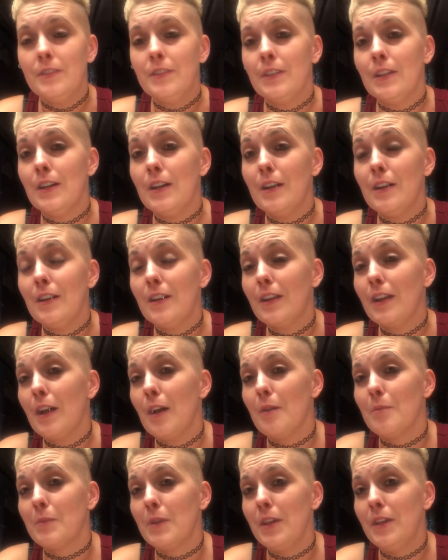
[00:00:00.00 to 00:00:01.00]
the
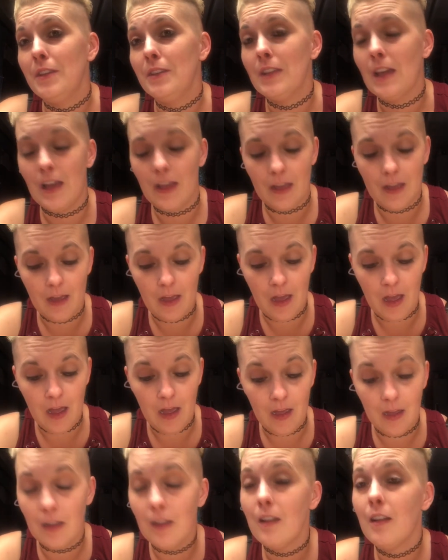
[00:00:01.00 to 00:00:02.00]
company that
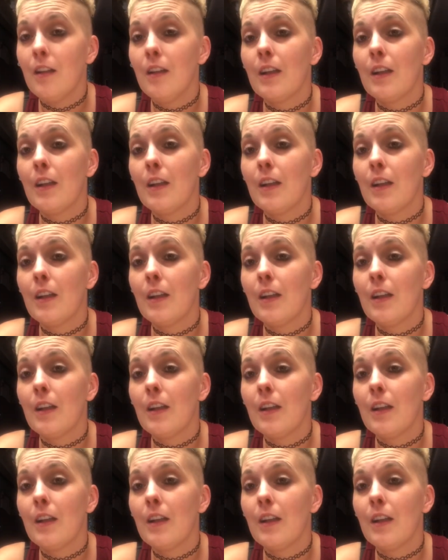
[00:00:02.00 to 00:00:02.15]
I